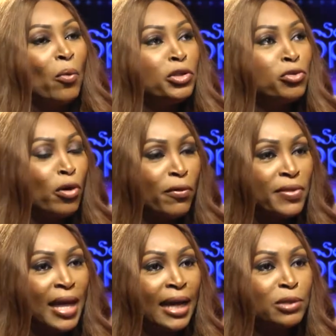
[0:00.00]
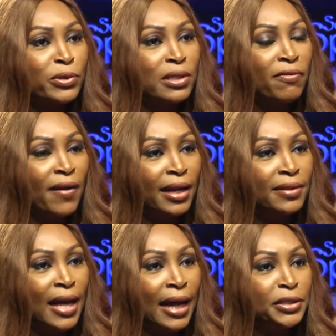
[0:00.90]
What drove that was the
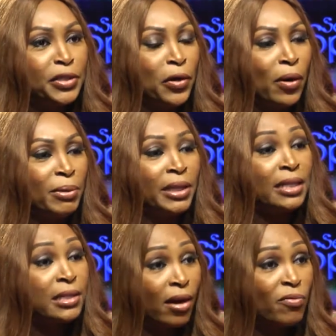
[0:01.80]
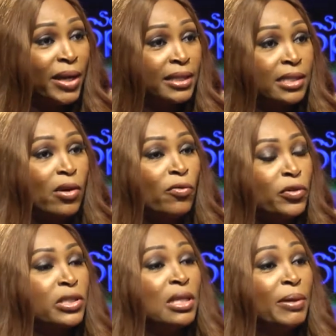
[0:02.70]
fact that, you know, I mean, this government has
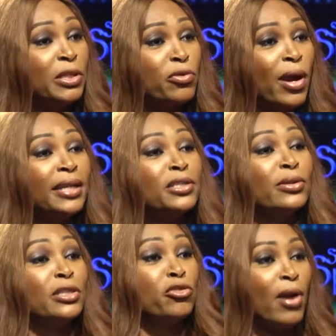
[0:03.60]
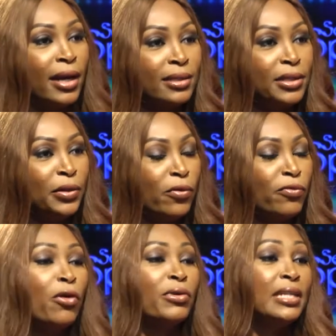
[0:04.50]
obviously been trying to attract, you know,
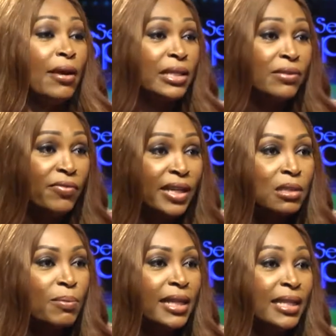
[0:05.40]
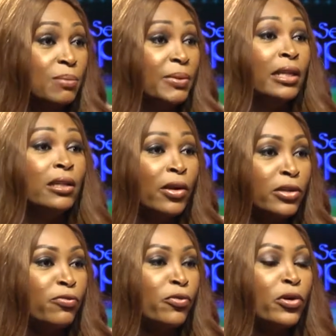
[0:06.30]
foreign direct investment. There's been a
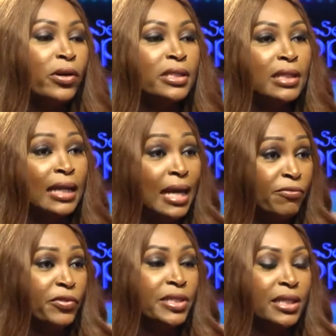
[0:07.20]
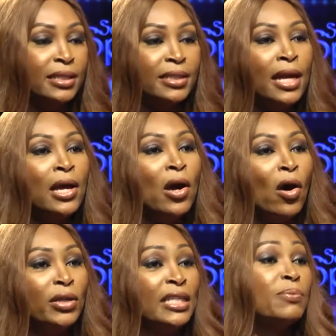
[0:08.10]
lot of focus and emphasis
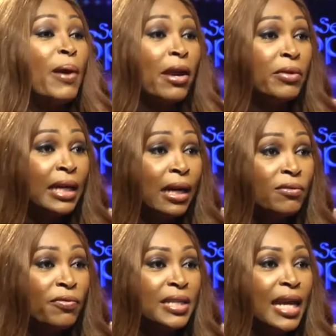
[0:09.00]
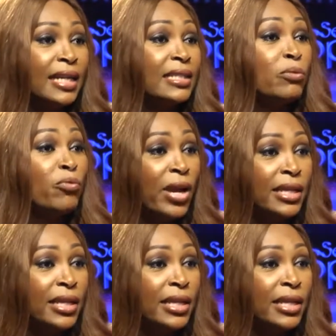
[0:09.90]
on inspiring confidence and